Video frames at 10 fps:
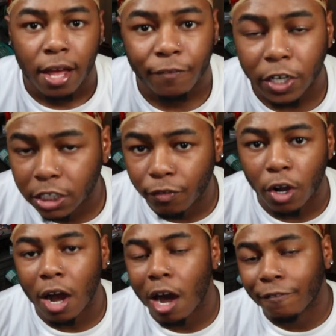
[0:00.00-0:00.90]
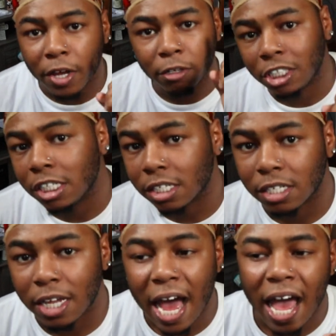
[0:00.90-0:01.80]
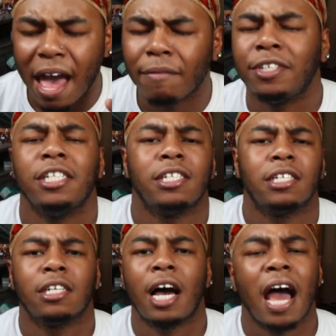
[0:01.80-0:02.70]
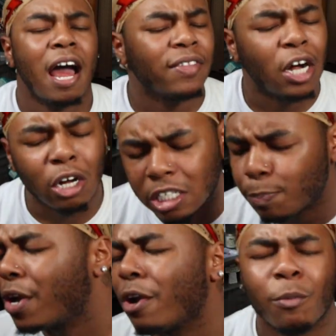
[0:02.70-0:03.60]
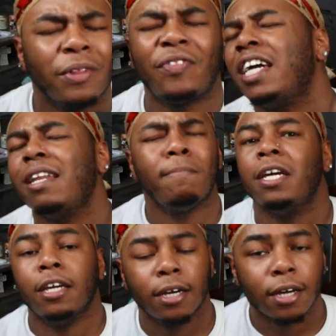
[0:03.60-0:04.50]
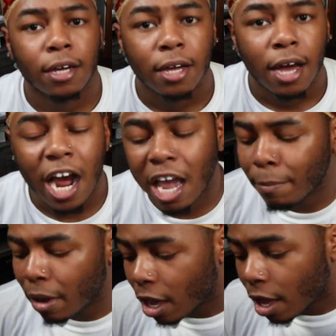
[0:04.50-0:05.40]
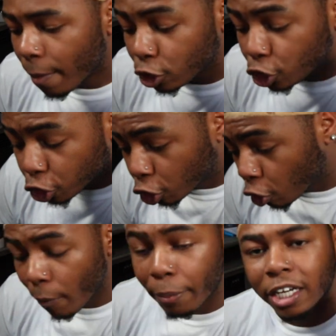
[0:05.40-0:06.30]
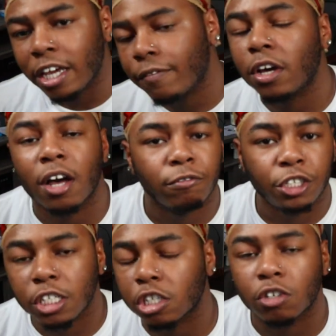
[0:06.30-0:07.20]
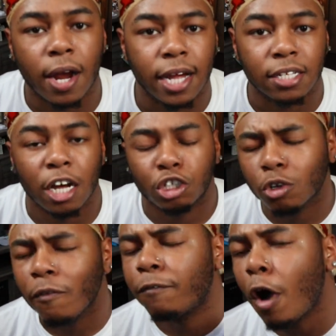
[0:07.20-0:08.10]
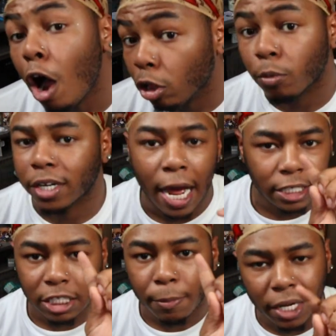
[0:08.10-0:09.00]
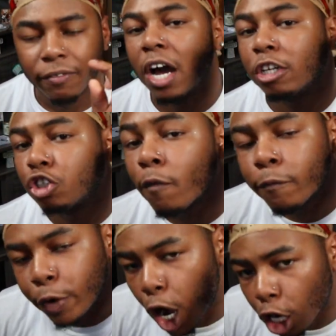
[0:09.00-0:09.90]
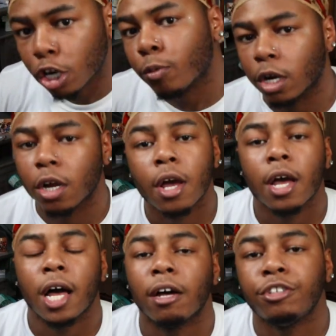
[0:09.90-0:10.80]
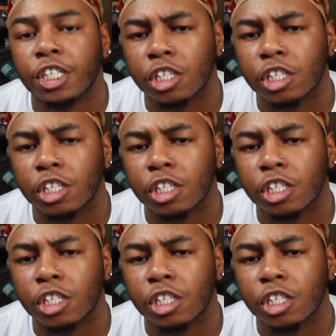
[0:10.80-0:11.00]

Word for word: First of all, I found Jesus. I have Jesus. I have the Holy Spirit within me. I am a true believer of Jesus Christ, a true follower, not just a believer, a true follower of